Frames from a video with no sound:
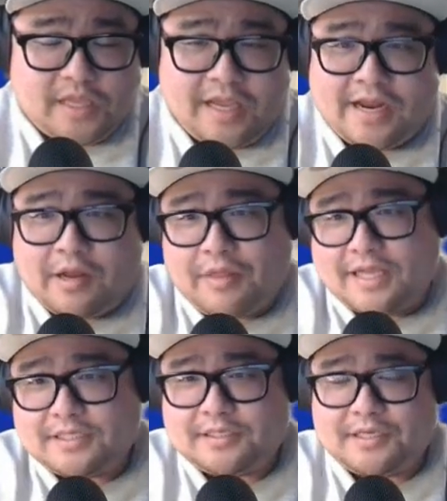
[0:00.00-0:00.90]
And I know
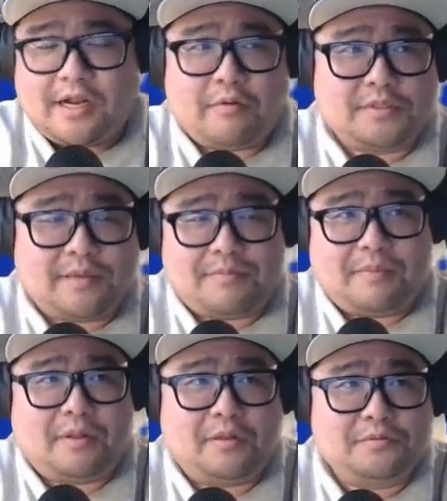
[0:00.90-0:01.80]
that's some
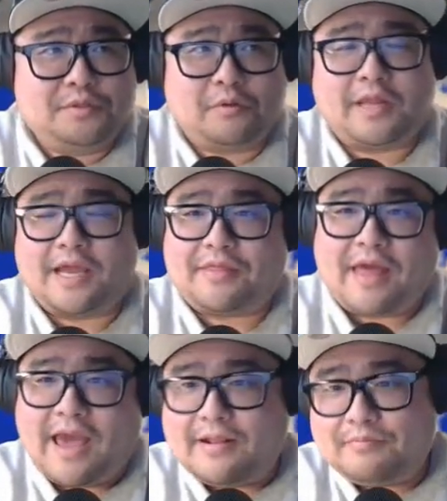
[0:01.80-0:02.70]
people don't like
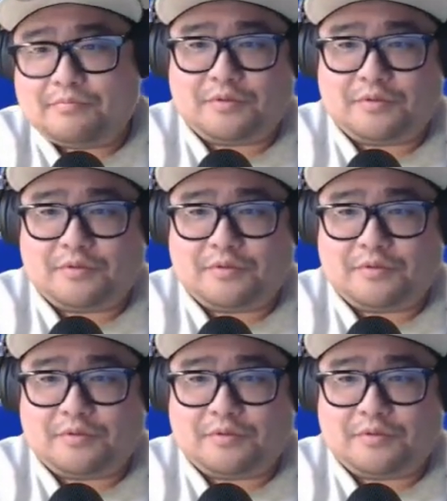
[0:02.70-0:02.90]
that